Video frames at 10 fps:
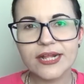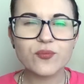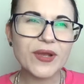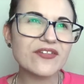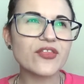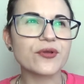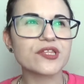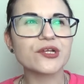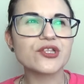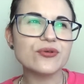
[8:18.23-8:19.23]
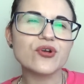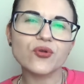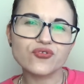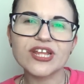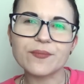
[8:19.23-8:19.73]
It's weird though, because I do
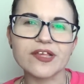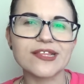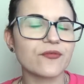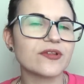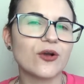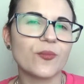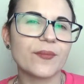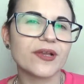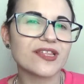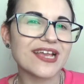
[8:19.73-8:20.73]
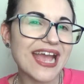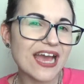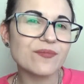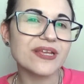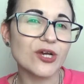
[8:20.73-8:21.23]
contradict myself a little bit, because I
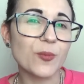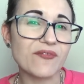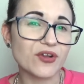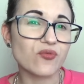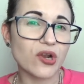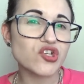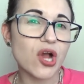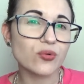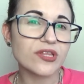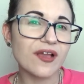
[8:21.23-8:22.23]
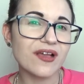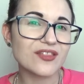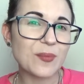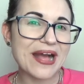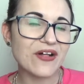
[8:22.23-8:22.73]
can be a little bit of a grudge holder
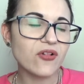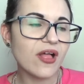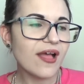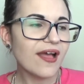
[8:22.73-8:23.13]
as well.